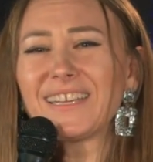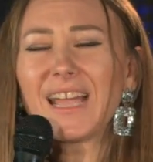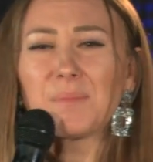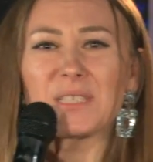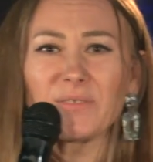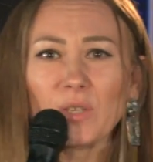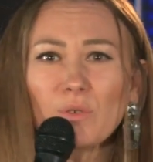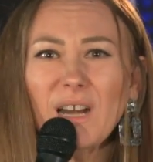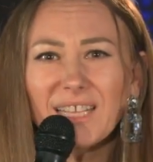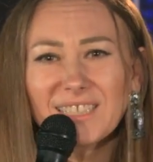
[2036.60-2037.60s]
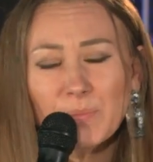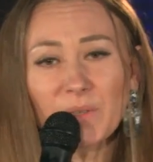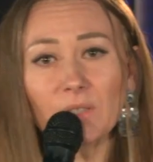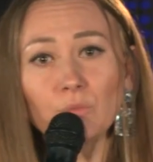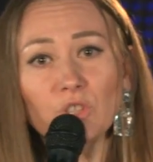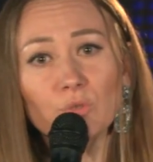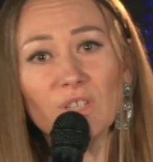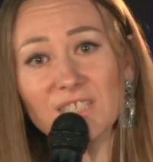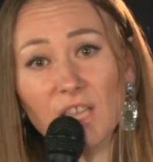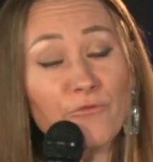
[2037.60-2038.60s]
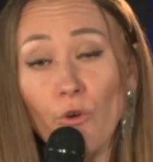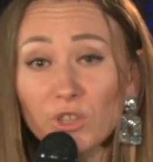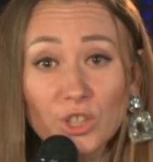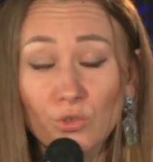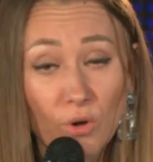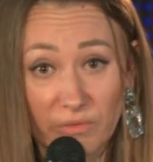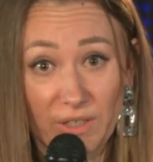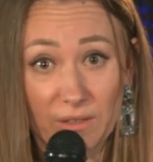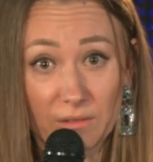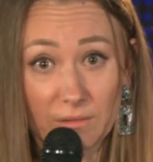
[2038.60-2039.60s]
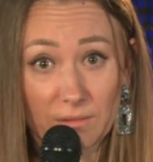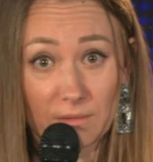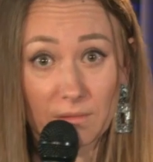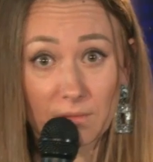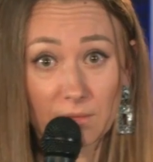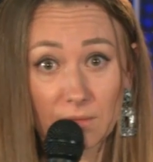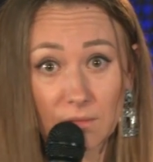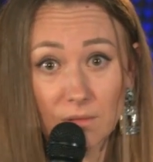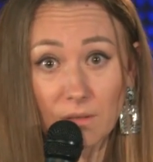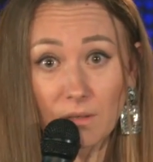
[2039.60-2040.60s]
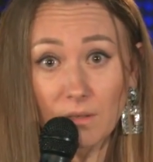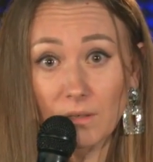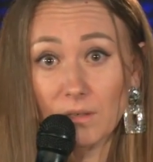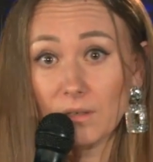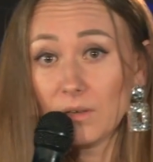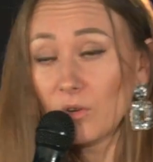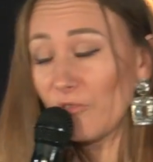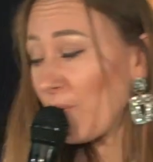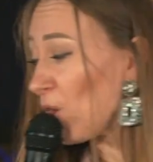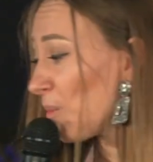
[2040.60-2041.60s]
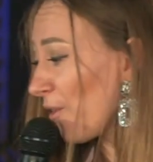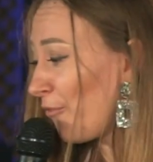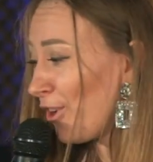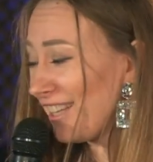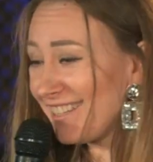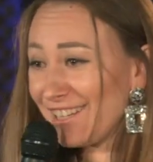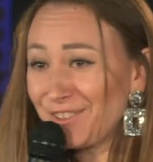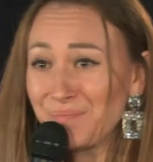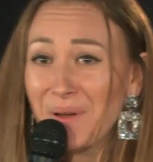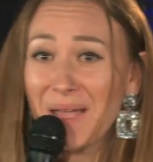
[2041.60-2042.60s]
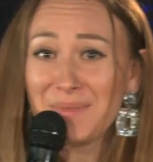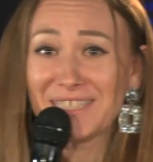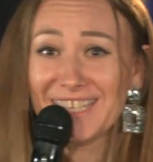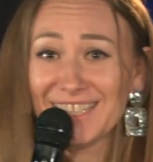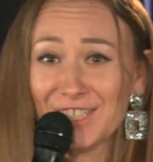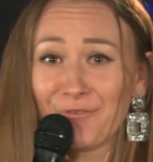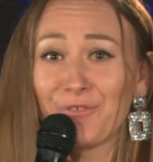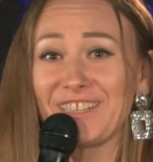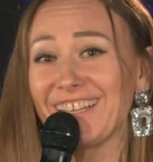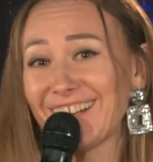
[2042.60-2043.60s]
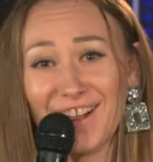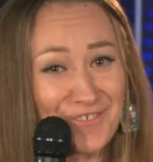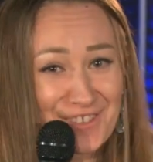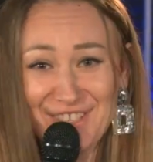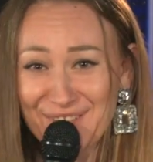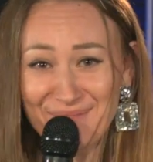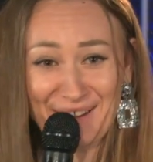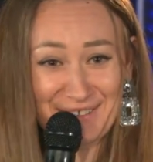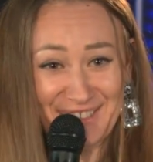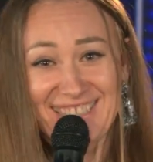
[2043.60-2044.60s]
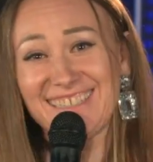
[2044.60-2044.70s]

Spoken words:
because sometimes we lose our joy because the iPhone is not that we wanted.